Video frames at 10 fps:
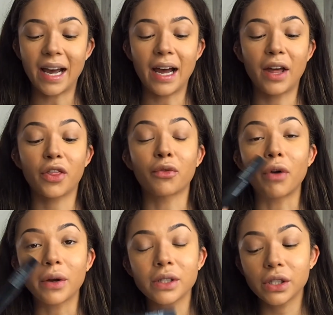the
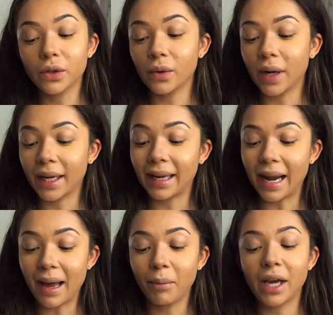Rodeo
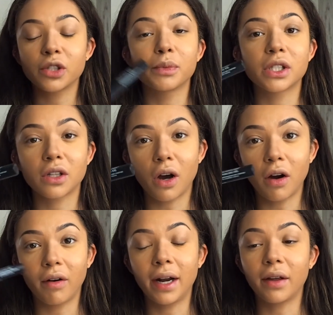Glam Lash
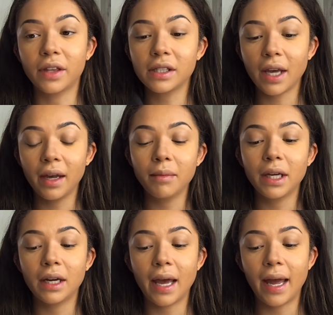Mascara. Now this came
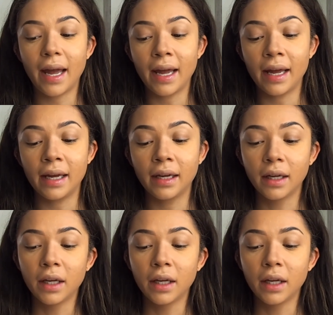in a,